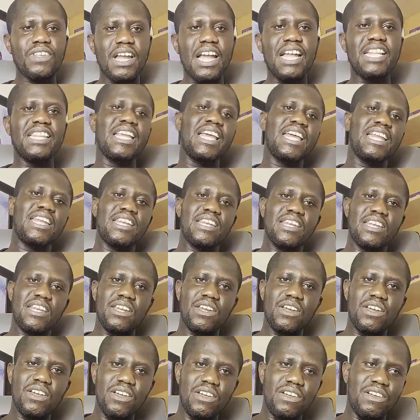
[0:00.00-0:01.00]
And then
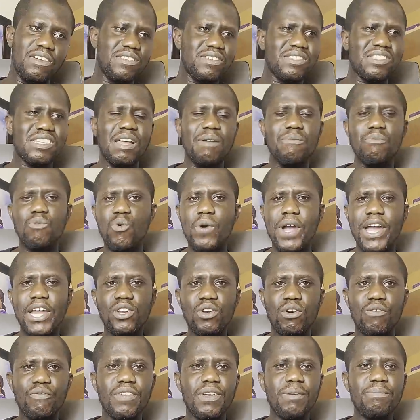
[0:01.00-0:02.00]
somewhere
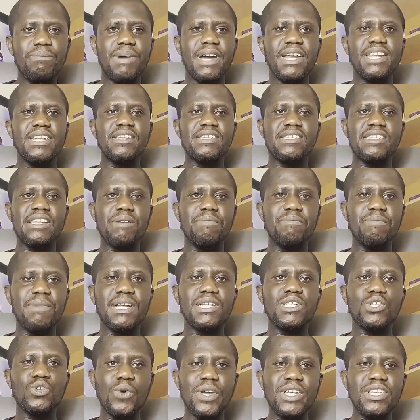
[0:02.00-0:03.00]
November,
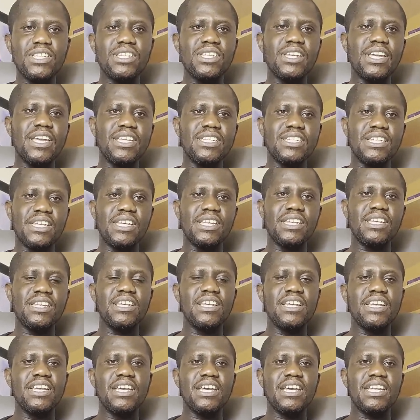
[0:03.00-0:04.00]
December
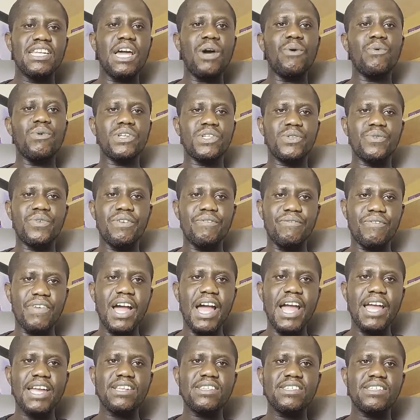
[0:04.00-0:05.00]
2018, that was
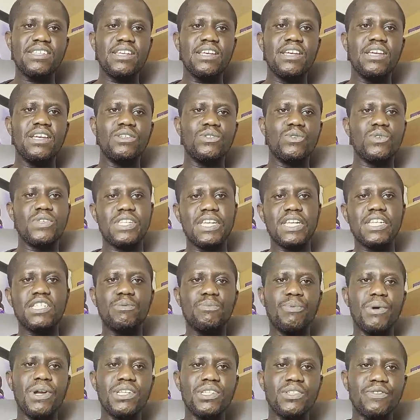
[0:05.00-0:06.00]
revised to
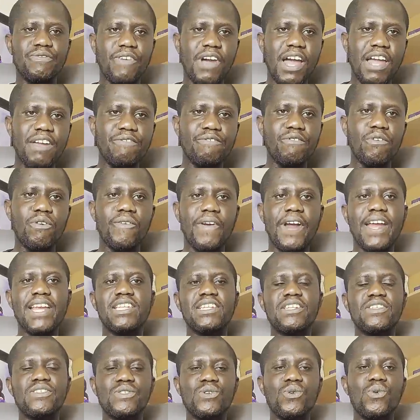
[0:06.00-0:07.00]
6.5 for
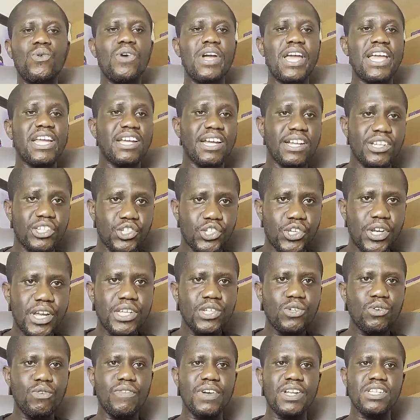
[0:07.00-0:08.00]
writing. So it can
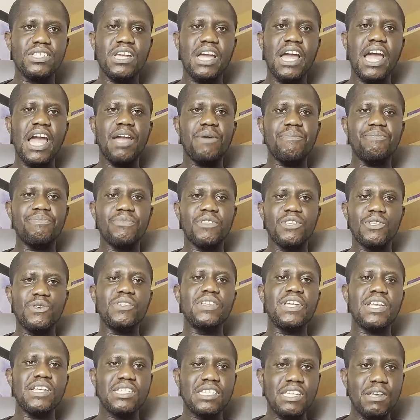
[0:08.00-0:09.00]
change over time. So
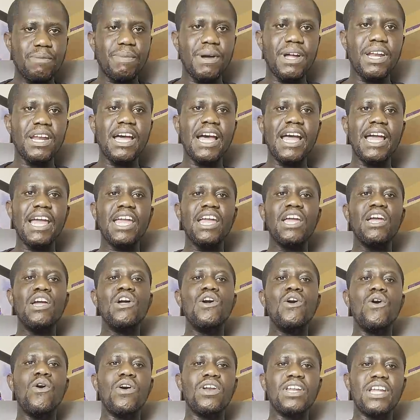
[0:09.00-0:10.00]
just keep an eye
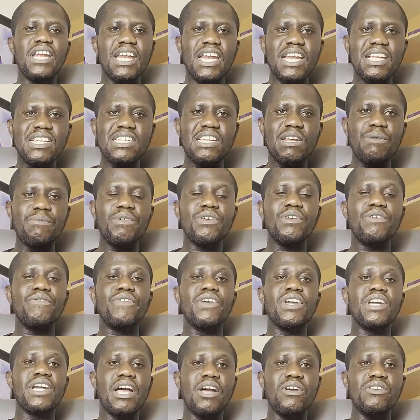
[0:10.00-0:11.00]
on the National
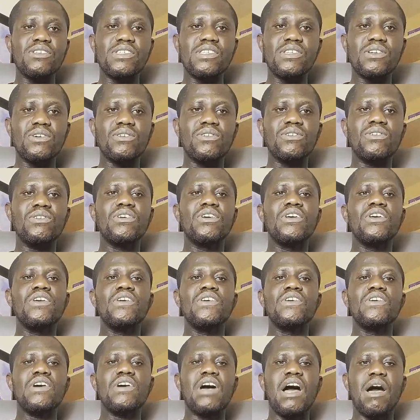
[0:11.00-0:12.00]
Midwifery Council,
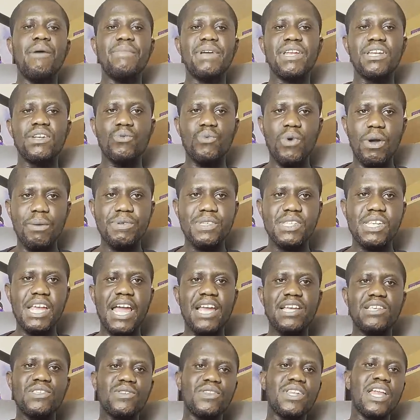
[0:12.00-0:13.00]
I mean,
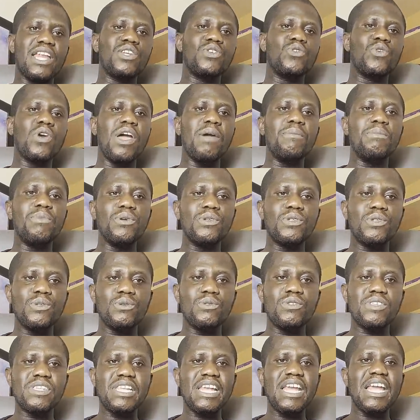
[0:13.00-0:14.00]
website so that you are able
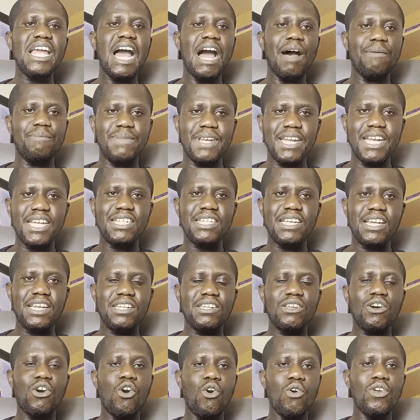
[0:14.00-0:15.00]
to stay
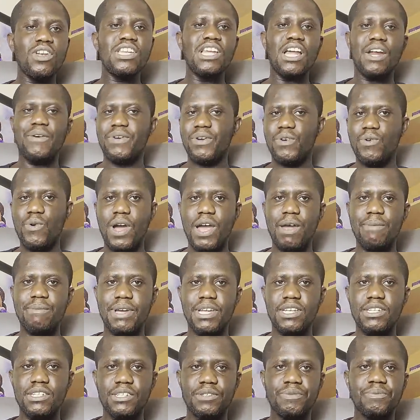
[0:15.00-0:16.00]
updated on their
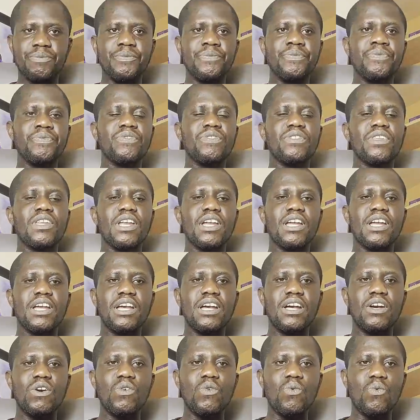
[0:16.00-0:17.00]
requirement.
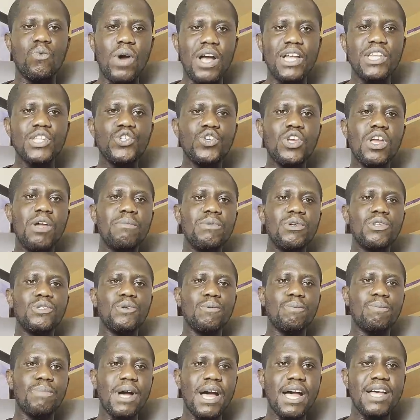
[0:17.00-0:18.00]
Once you're able
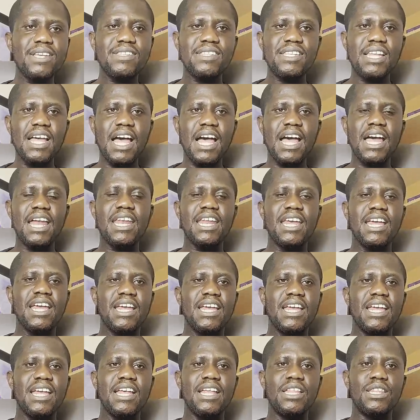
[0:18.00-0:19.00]
to pass that,
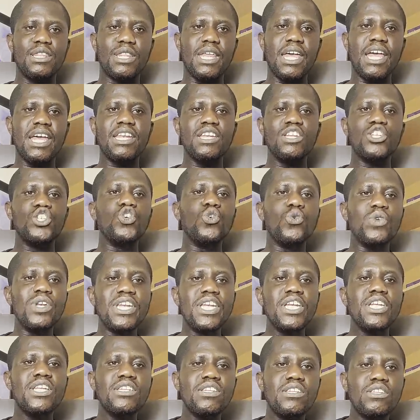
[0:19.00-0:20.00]
then you
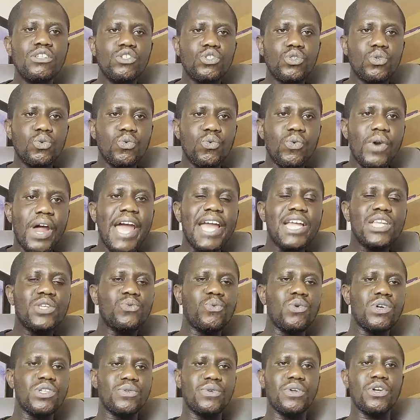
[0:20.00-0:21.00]
need to
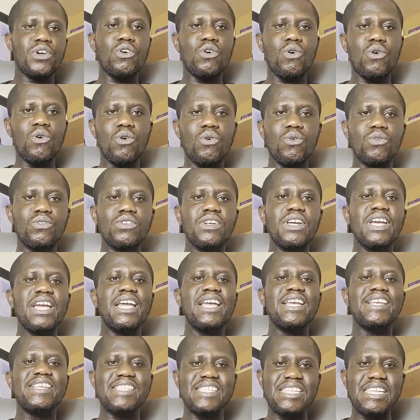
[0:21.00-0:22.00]
write what we call
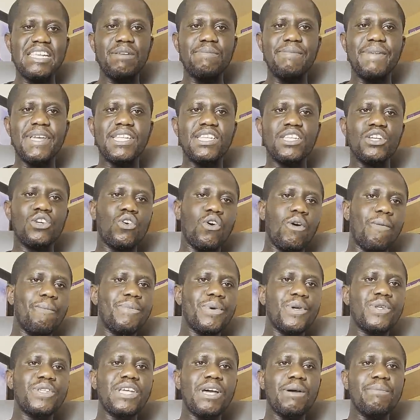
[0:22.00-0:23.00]
CBT,
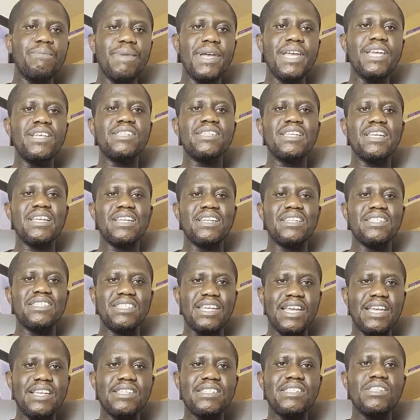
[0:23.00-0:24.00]
computer-based
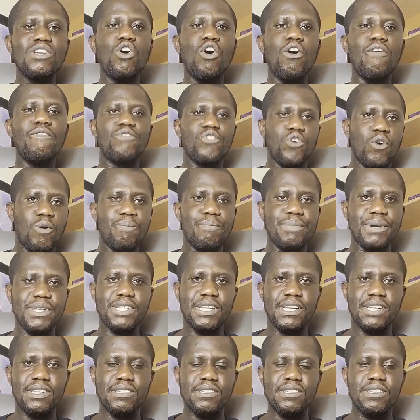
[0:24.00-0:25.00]
test of
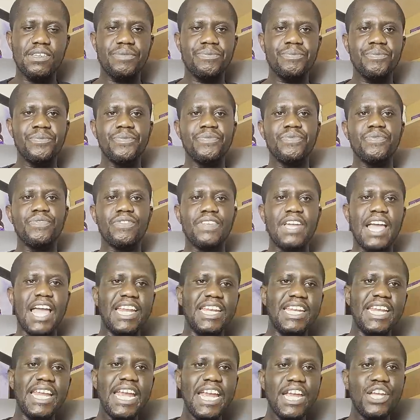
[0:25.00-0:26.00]
competence.
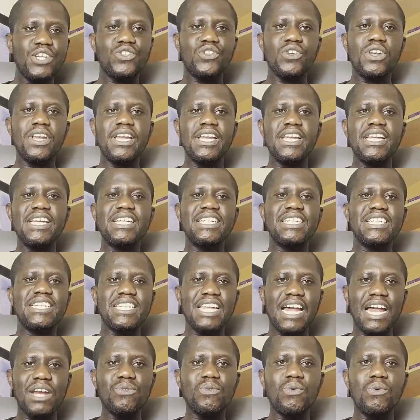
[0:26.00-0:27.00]
And usually
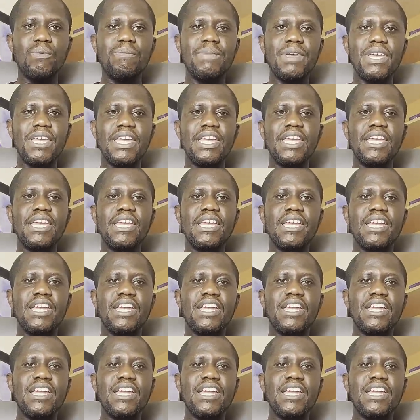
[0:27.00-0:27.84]
that will be